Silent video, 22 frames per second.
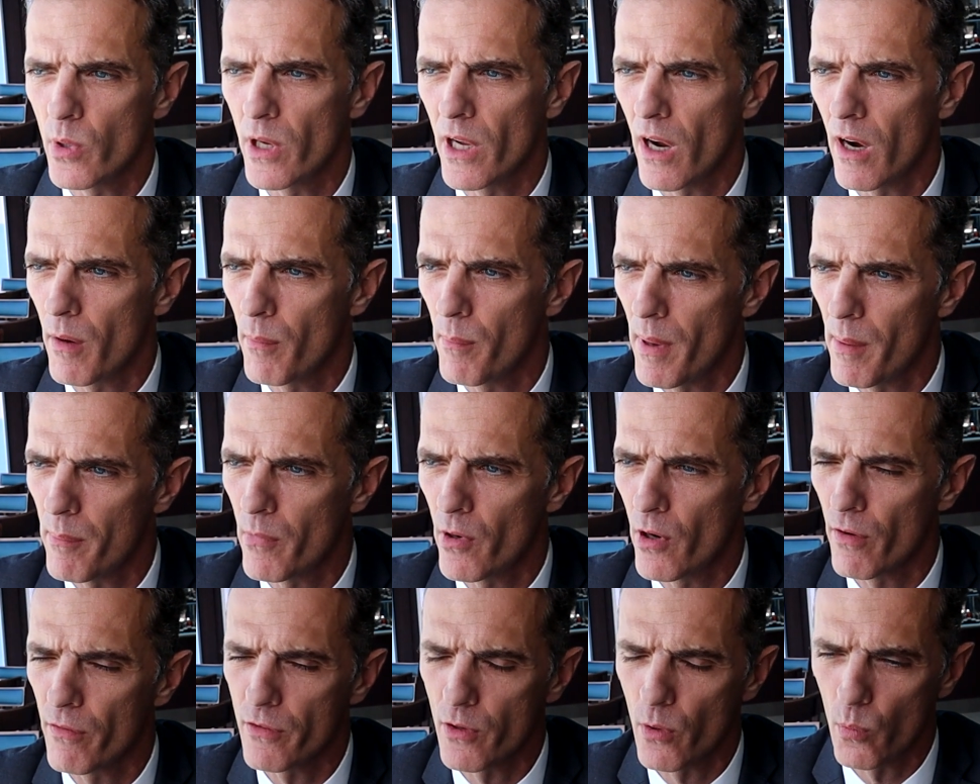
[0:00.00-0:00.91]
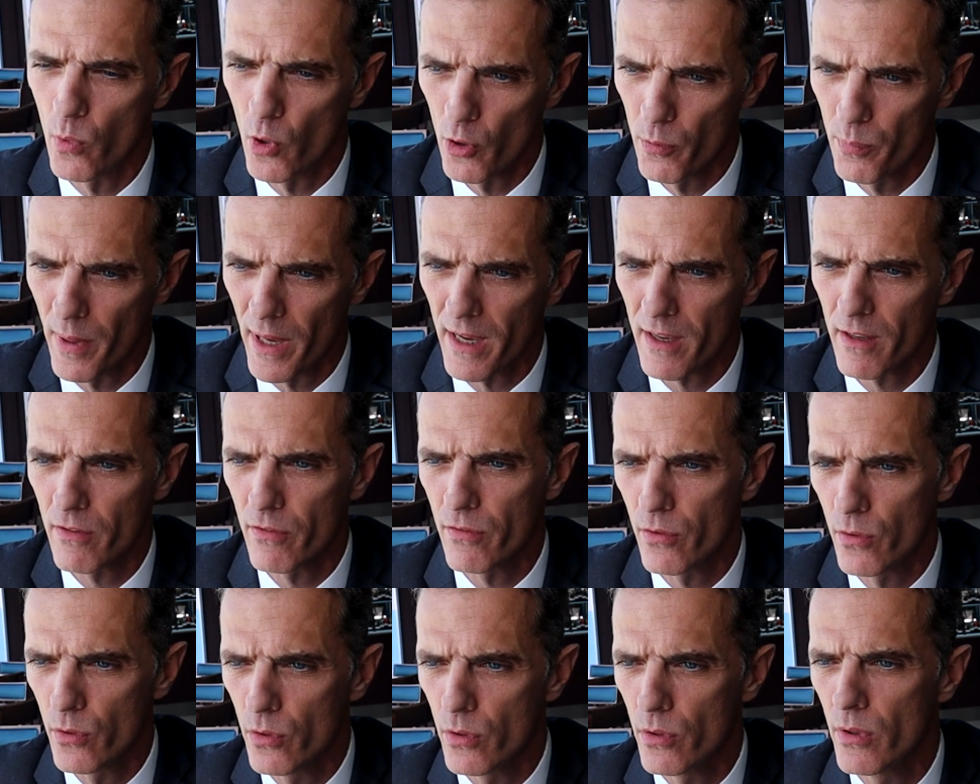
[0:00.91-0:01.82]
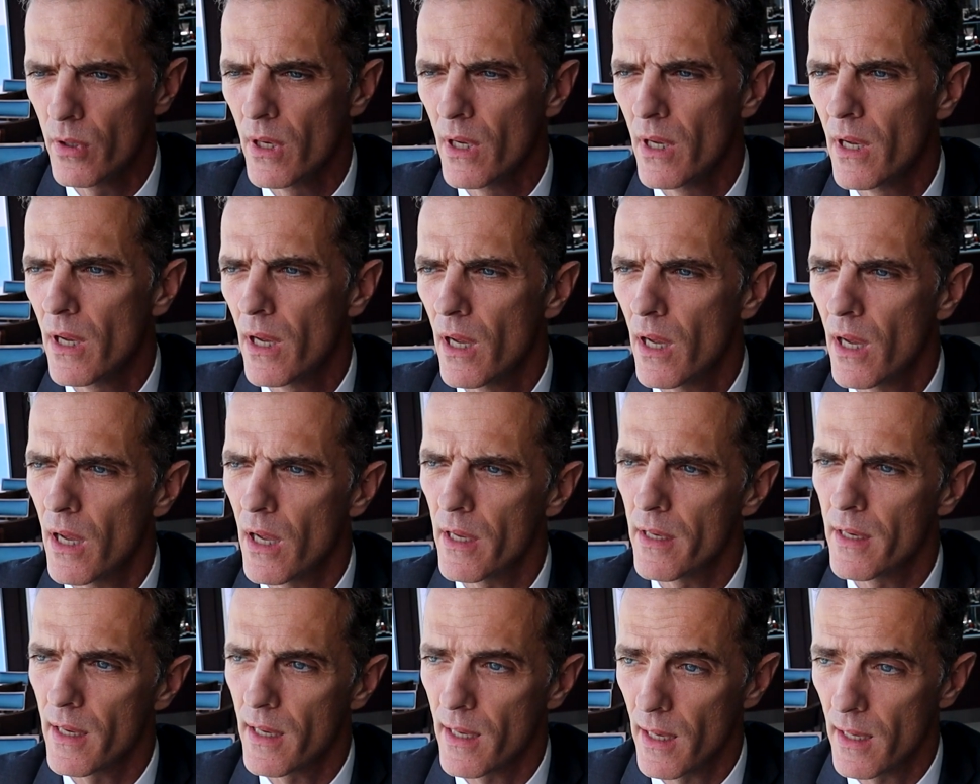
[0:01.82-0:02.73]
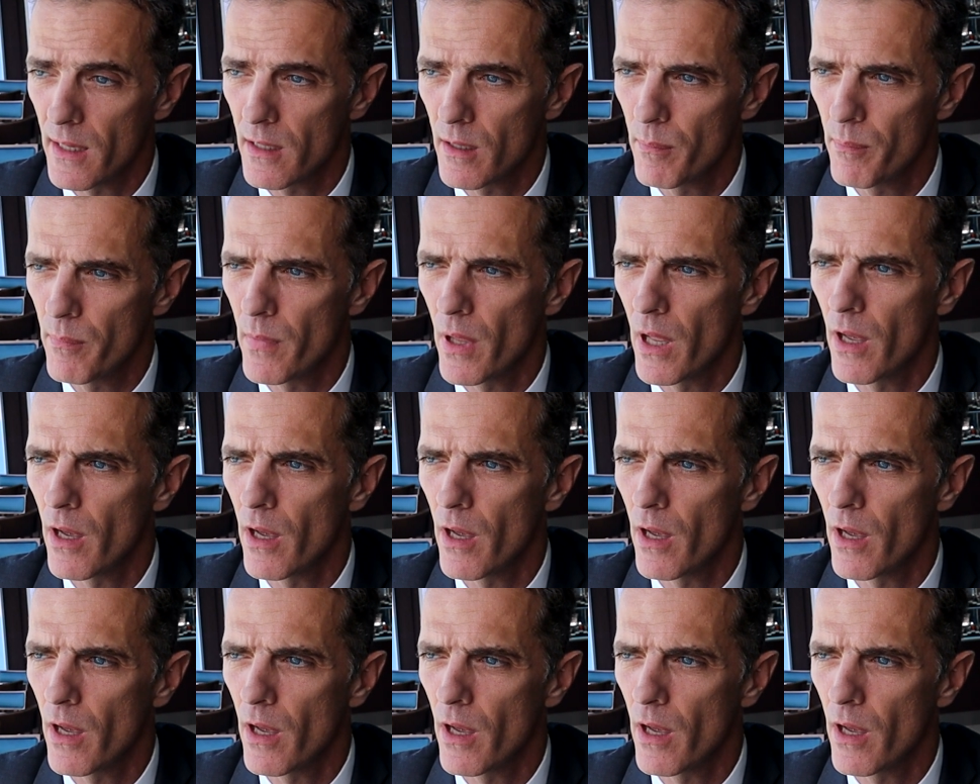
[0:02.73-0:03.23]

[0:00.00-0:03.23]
We are a member of the World Bank through the Kingdom.